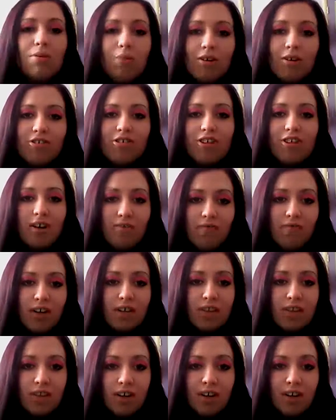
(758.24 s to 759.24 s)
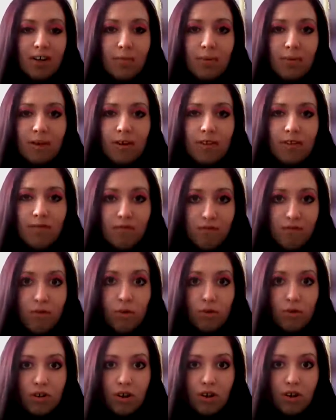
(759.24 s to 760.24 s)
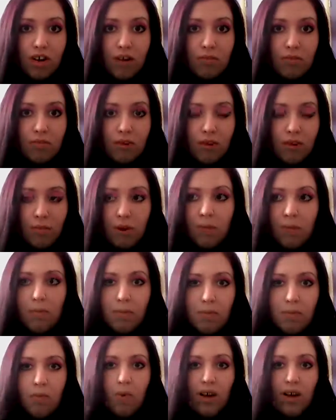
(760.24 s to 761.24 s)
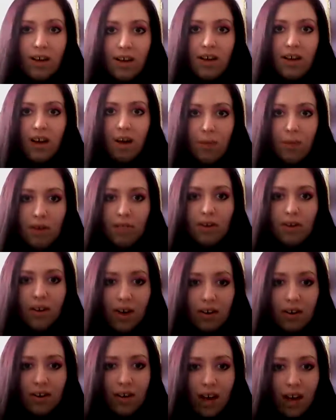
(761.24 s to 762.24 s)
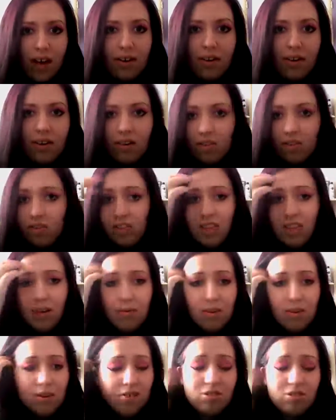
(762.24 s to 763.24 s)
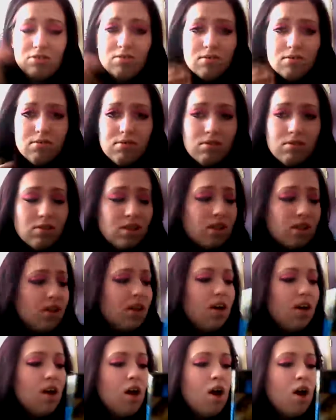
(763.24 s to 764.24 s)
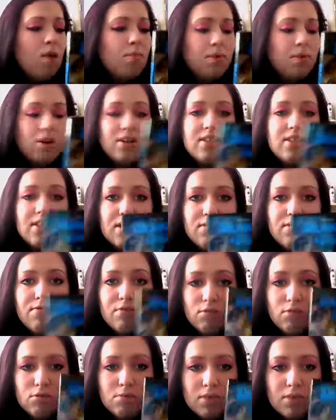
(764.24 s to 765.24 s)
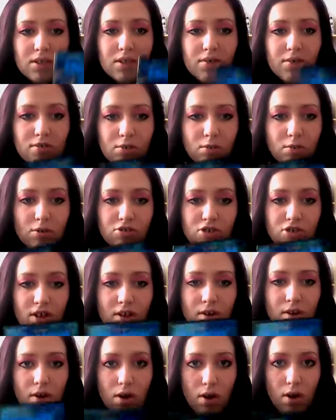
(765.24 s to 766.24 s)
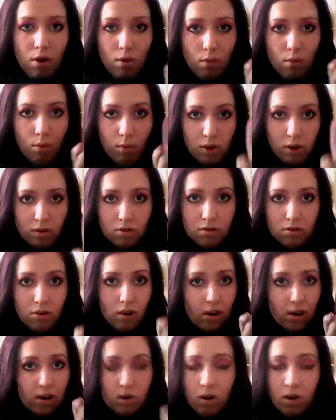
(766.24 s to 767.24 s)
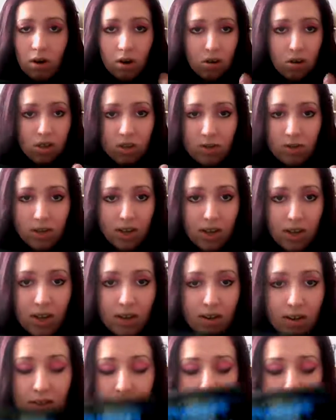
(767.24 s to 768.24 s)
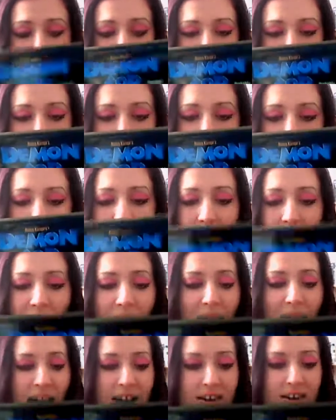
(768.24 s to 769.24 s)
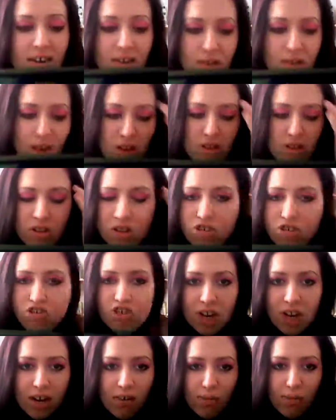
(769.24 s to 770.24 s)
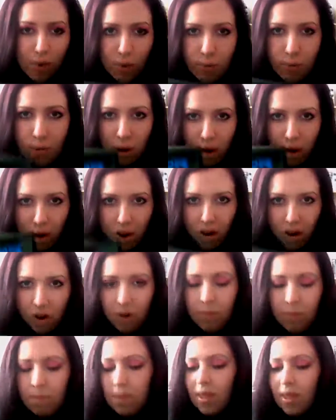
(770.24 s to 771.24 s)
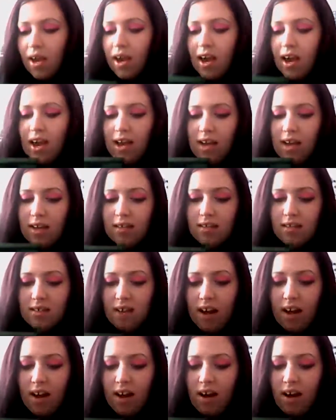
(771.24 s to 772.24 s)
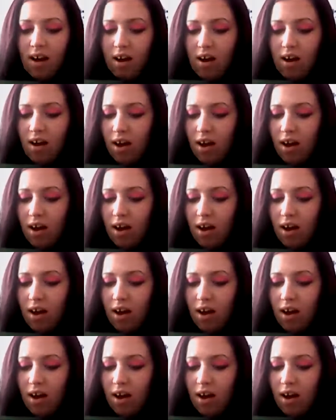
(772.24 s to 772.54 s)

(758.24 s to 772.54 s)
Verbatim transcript: time I watched it, I fell asleep four times. I, I remember waking up every now and again, and I just kept and I just sort of saw it. But I did force myself to watch it once. I can't do it again. It's awful, and it's the general plot is that